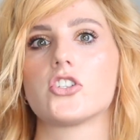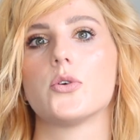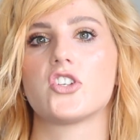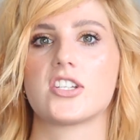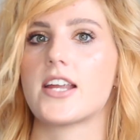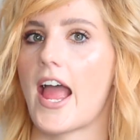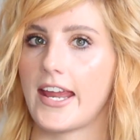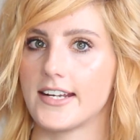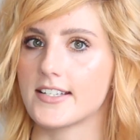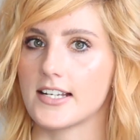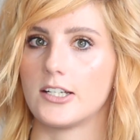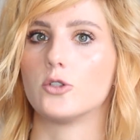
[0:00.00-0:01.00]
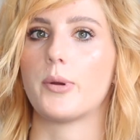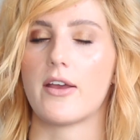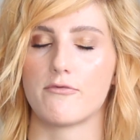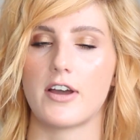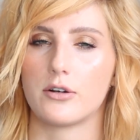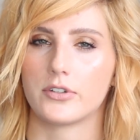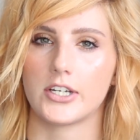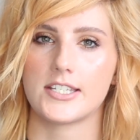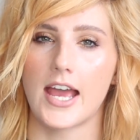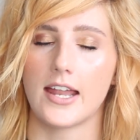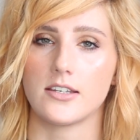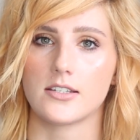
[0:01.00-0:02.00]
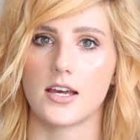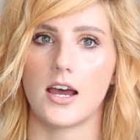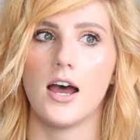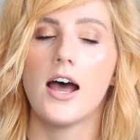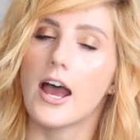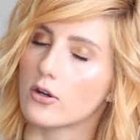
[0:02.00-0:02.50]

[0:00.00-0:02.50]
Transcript: So it just ached a little bit and felt very tender.